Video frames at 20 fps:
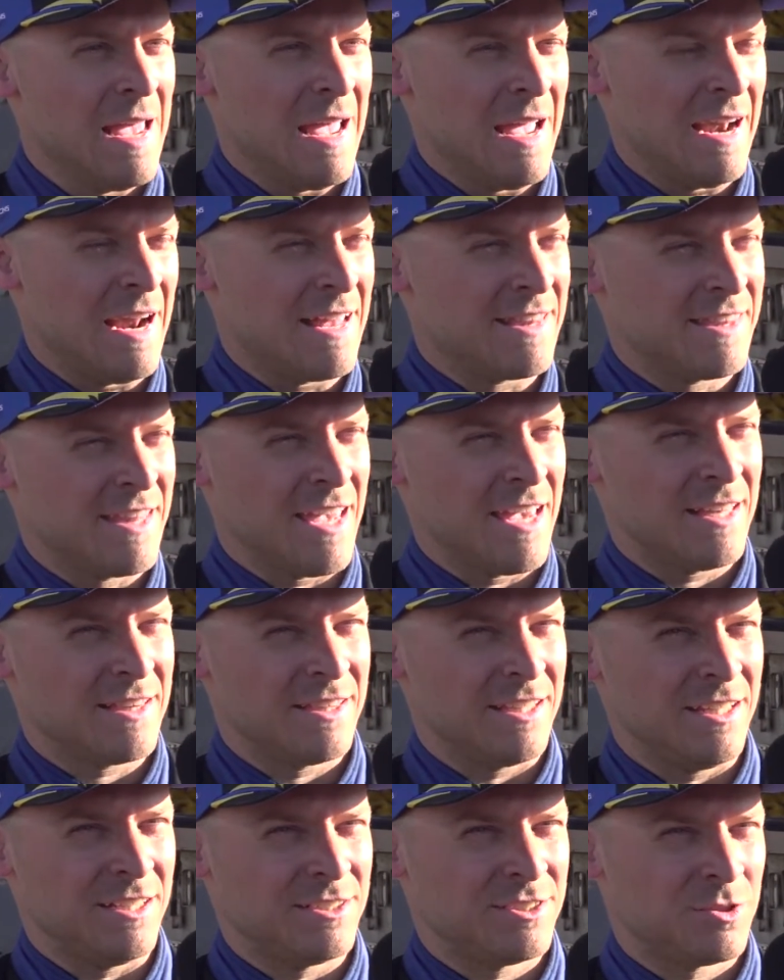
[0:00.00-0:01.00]
And I
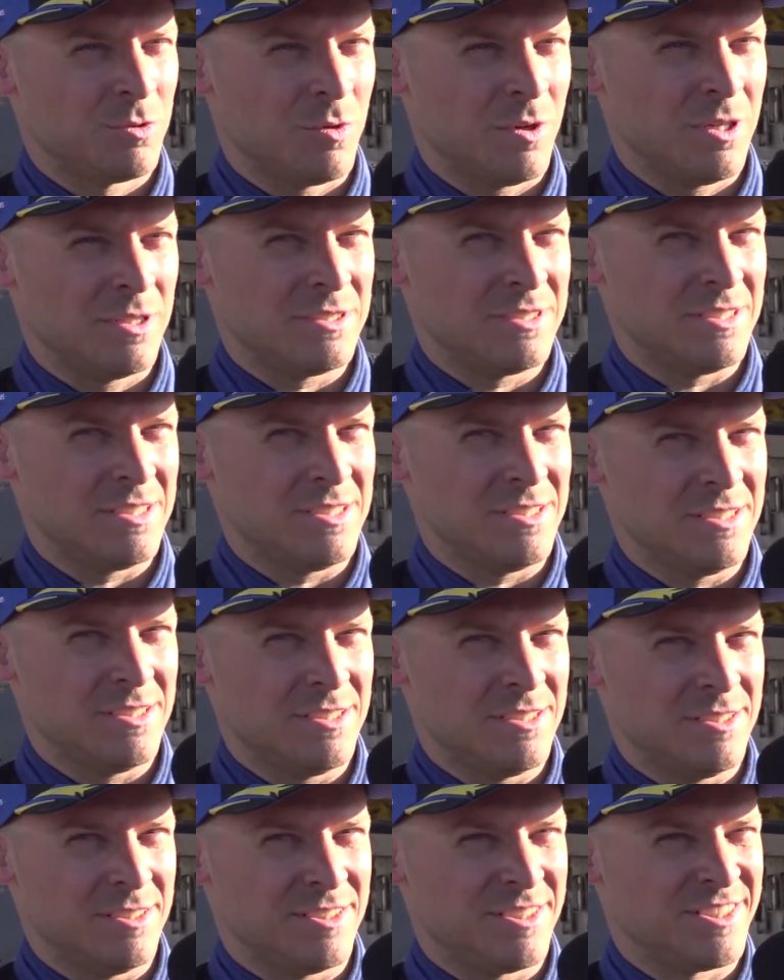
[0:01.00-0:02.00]
think the
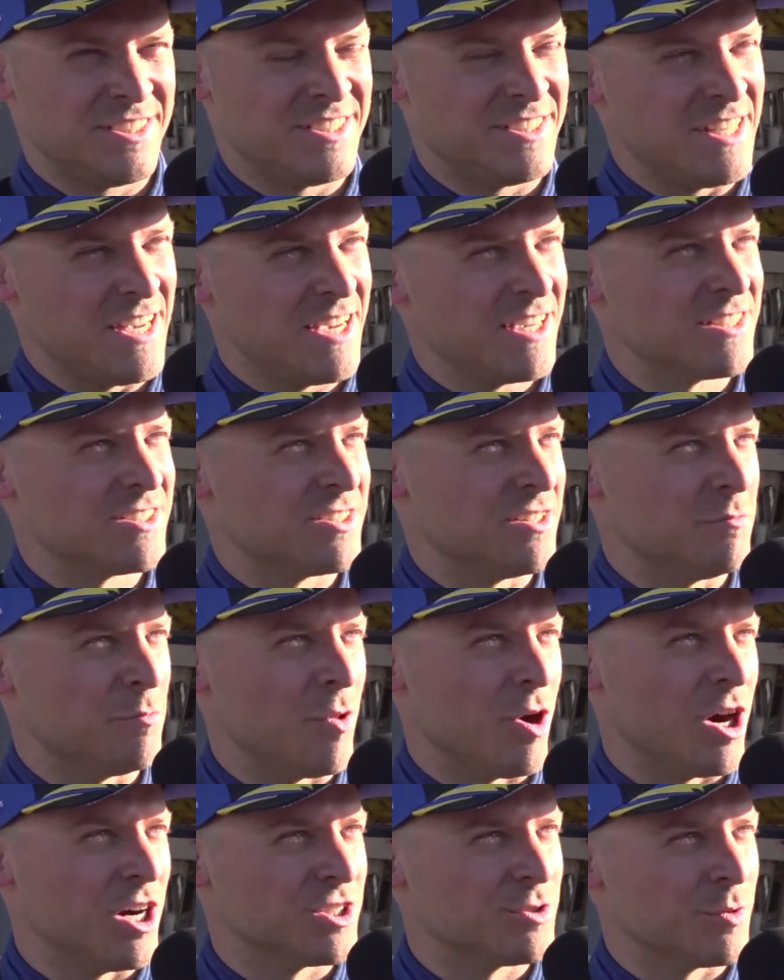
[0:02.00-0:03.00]
26th of
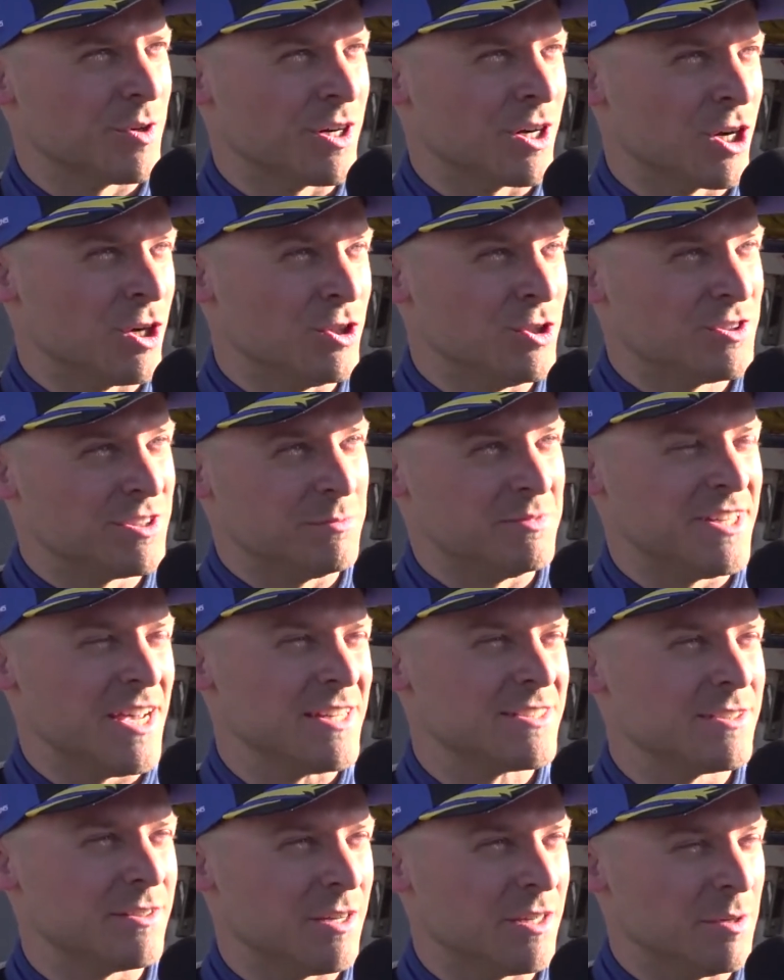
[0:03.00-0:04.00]
March, we're going to go do some
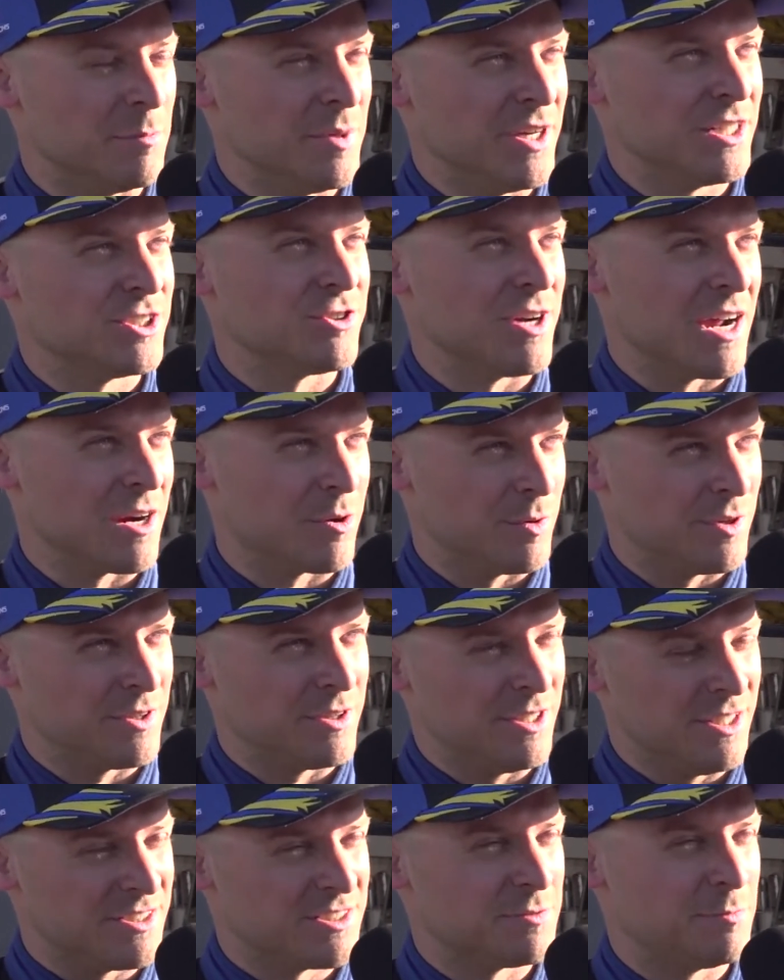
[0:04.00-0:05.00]
testing on the big track
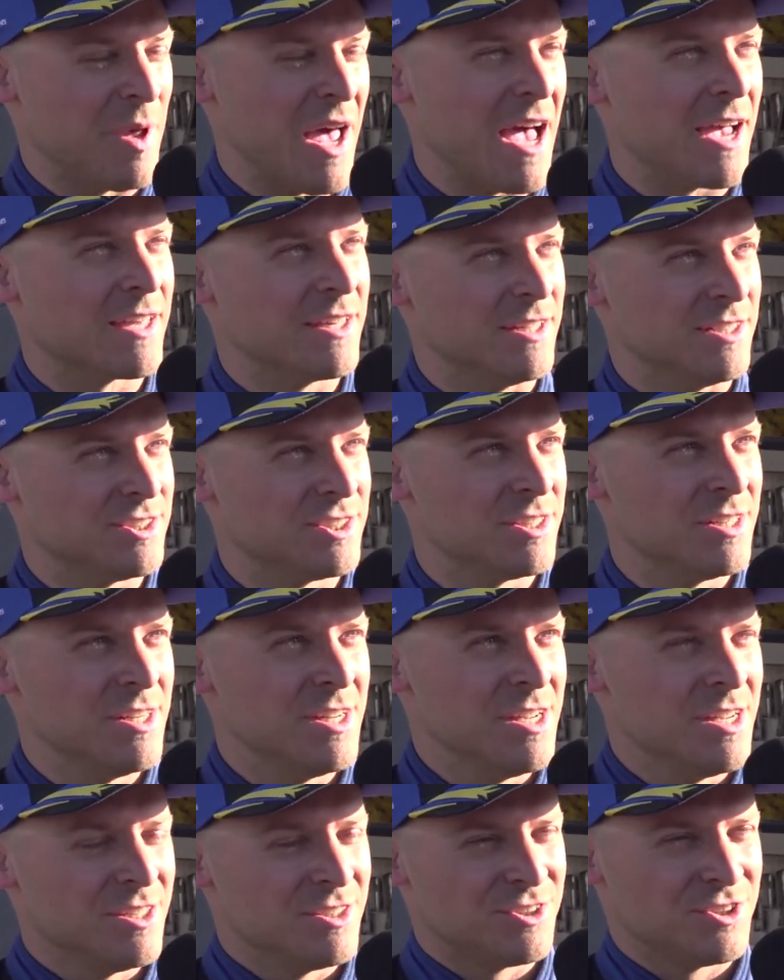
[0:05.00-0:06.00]
with this package.
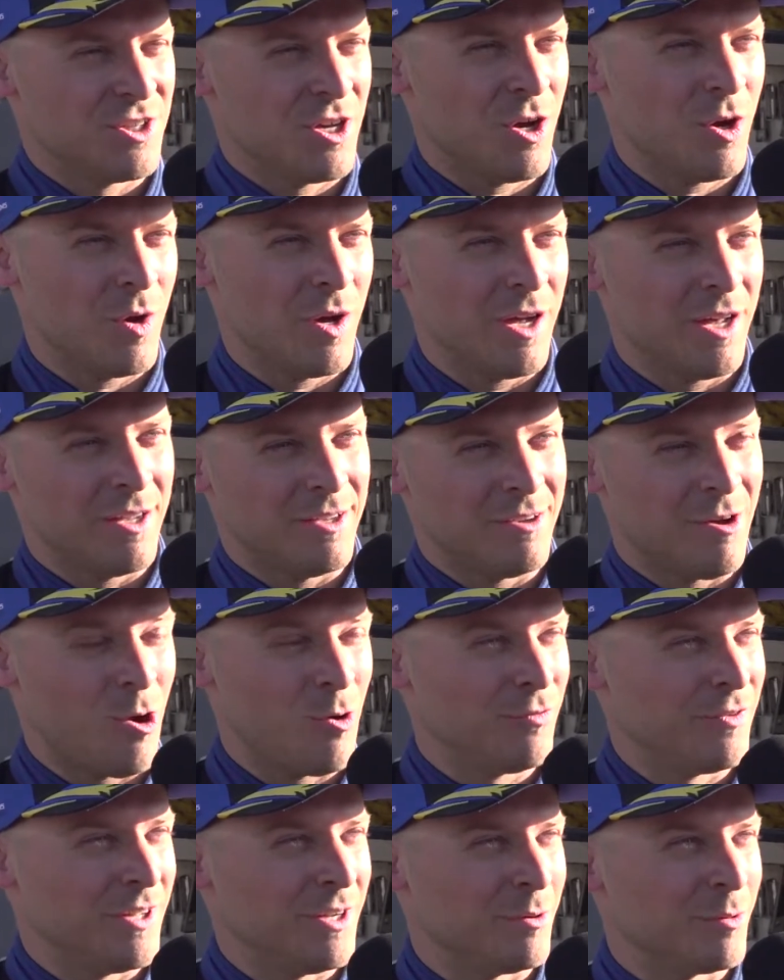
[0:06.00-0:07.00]
So
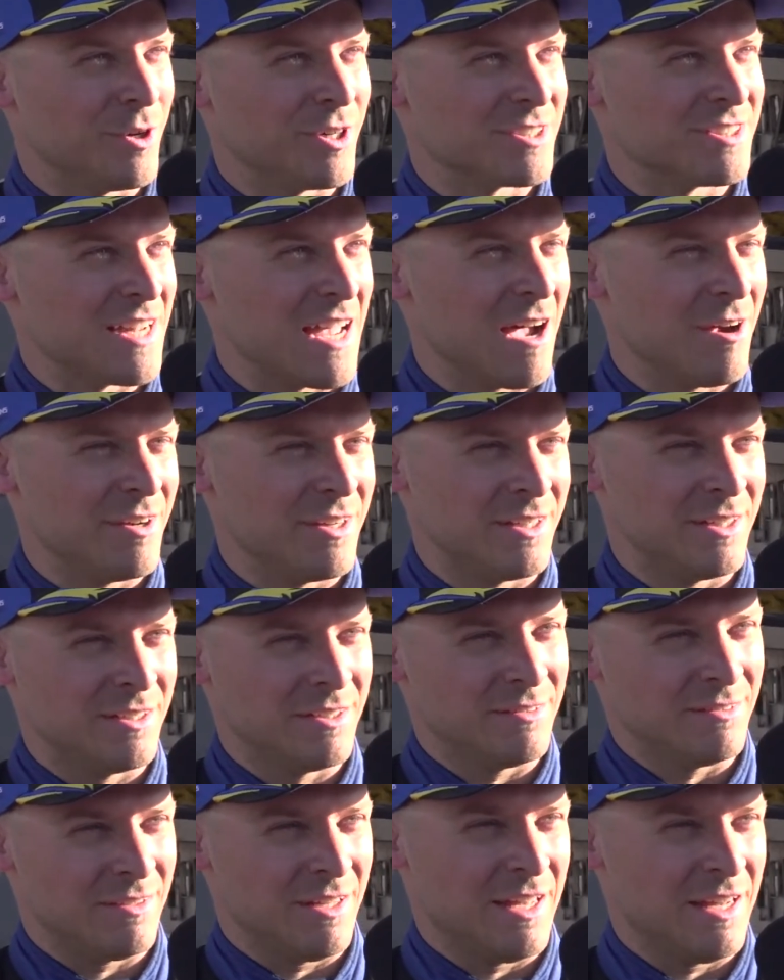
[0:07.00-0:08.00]
hopefully it works out,
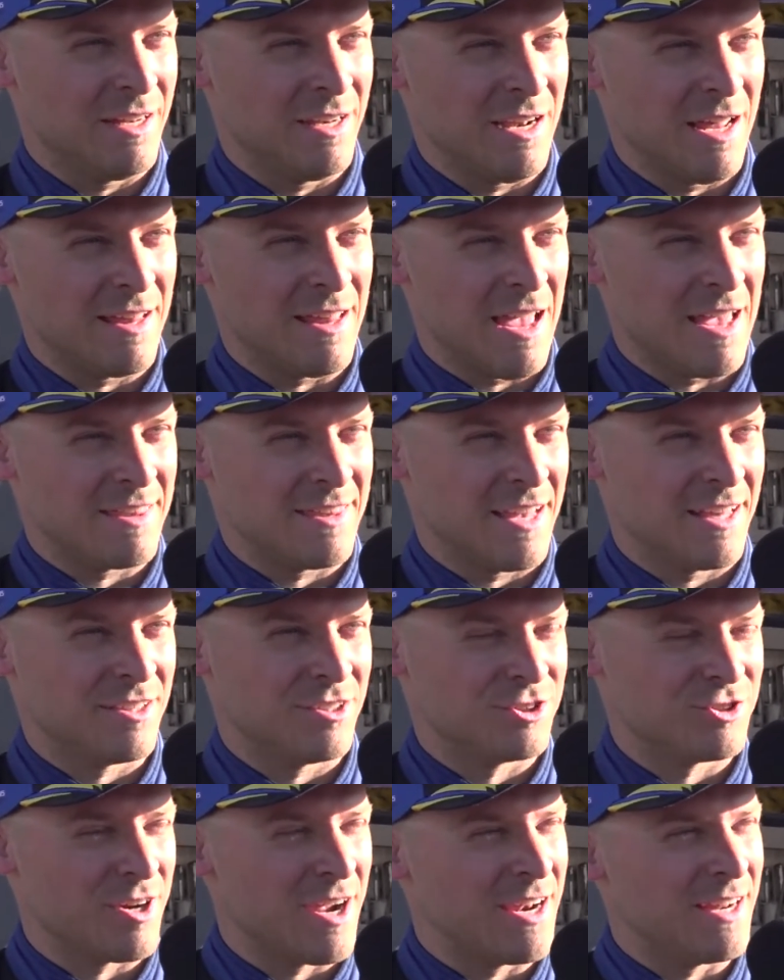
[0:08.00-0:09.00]
and I think
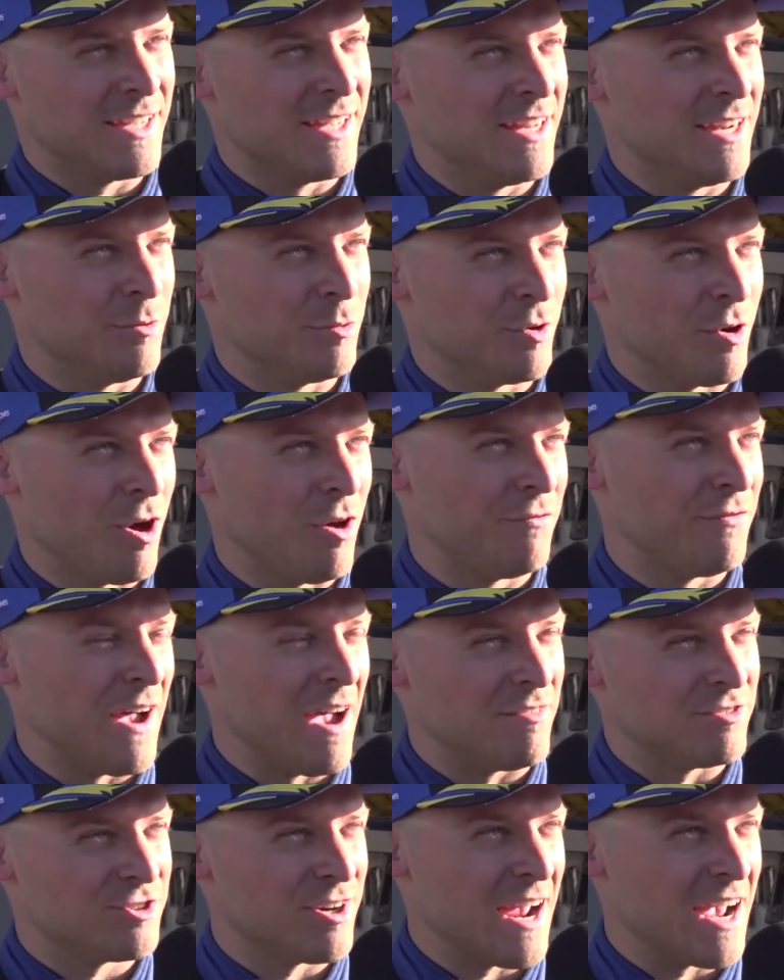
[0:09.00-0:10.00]
they're trying to get it where all
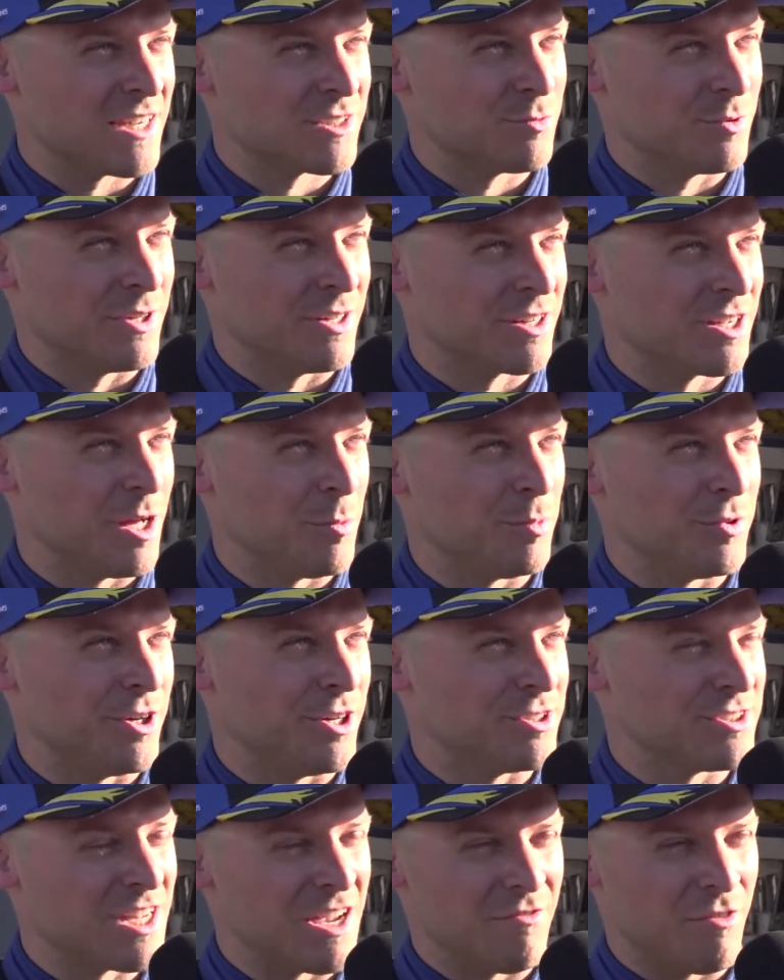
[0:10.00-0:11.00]
5 tracks within a couple of
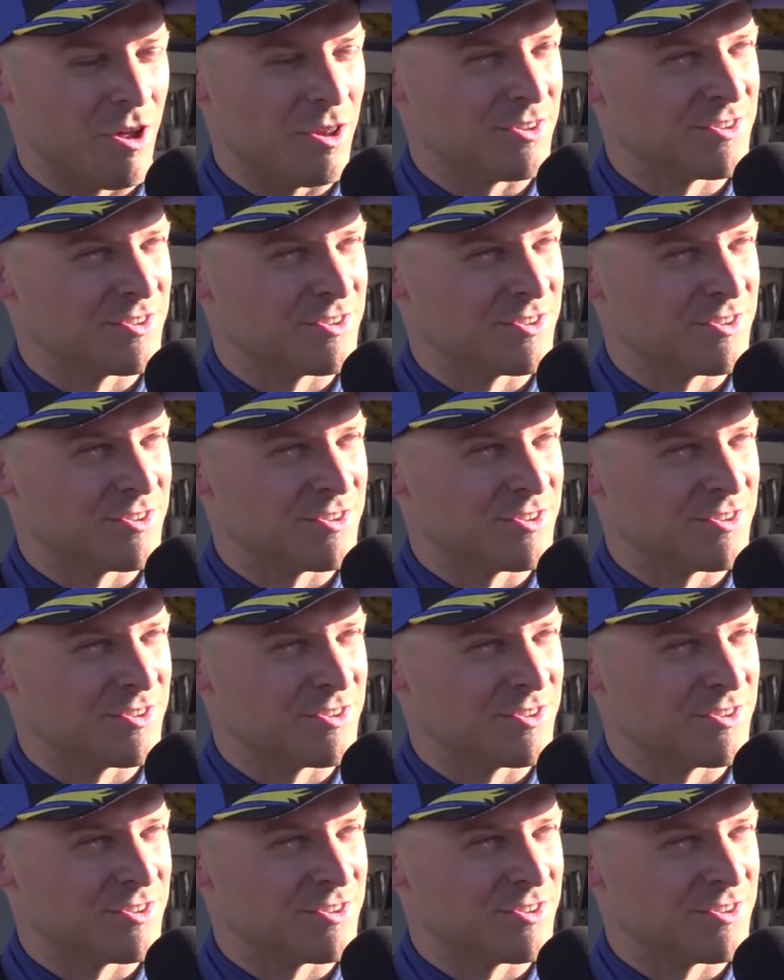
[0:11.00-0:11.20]
years have all the